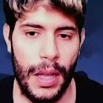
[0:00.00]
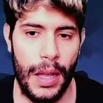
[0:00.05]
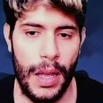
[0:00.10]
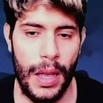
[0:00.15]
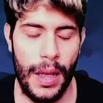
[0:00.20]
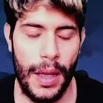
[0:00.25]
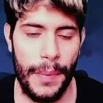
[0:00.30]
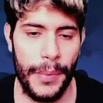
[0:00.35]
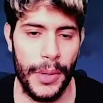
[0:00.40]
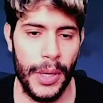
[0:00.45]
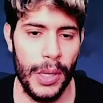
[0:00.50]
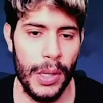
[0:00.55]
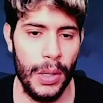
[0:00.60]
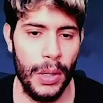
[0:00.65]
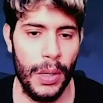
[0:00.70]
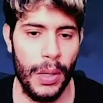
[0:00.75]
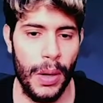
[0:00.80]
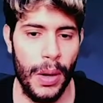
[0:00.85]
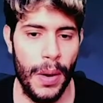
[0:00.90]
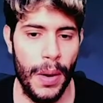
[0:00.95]
I'm gonna
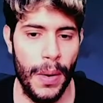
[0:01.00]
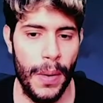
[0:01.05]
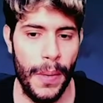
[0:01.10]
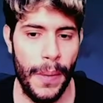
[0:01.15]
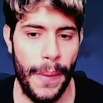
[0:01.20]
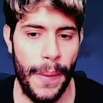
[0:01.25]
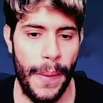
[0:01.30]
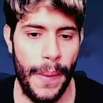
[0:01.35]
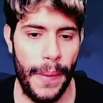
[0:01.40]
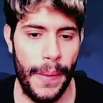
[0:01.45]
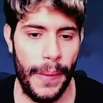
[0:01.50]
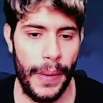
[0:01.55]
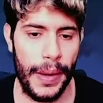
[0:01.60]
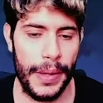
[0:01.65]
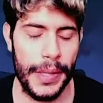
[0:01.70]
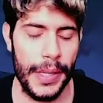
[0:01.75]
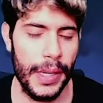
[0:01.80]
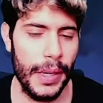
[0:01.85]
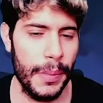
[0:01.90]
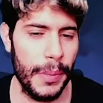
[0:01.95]
go, I
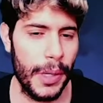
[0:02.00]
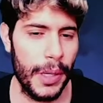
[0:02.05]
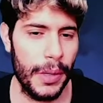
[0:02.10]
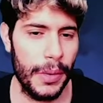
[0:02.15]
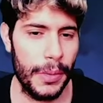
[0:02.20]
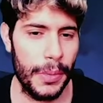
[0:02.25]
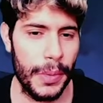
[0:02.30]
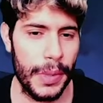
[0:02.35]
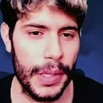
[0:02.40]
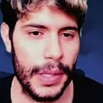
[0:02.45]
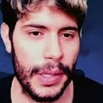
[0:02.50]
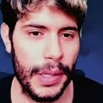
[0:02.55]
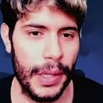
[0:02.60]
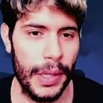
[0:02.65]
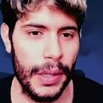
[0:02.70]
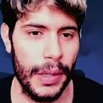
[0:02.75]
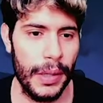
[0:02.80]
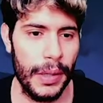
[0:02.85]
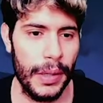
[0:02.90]
think I'm gonna risk it.